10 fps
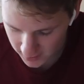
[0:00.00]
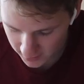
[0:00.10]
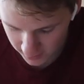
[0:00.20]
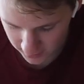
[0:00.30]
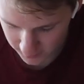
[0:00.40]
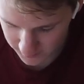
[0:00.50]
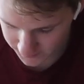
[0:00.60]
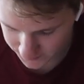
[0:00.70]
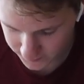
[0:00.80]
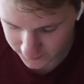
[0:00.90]

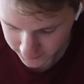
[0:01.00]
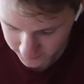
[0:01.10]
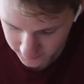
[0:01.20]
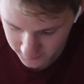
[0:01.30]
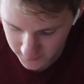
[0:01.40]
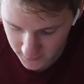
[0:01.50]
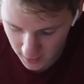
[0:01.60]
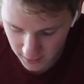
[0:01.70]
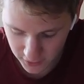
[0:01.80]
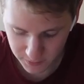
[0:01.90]
That
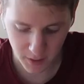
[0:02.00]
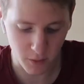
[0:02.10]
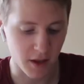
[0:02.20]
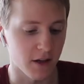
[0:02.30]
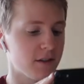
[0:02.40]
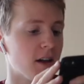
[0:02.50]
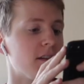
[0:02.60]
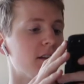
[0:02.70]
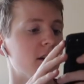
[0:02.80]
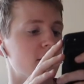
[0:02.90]
has been with
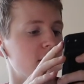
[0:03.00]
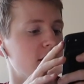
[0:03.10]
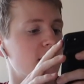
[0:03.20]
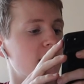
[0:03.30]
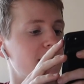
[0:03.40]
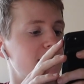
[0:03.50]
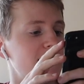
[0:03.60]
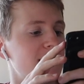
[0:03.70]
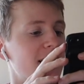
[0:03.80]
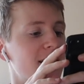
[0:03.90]
Anastasia, actually. I
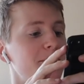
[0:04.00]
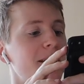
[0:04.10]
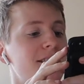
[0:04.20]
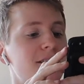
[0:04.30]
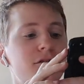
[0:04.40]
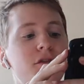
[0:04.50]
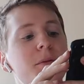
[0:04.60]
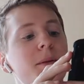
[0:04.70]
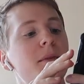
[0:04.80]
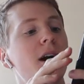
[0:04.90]
just got a message from
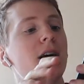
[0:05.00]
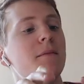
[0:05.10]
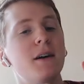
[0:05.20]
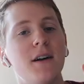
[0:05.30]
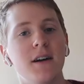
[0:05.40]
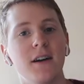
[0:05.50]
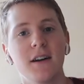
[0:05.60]
my mom,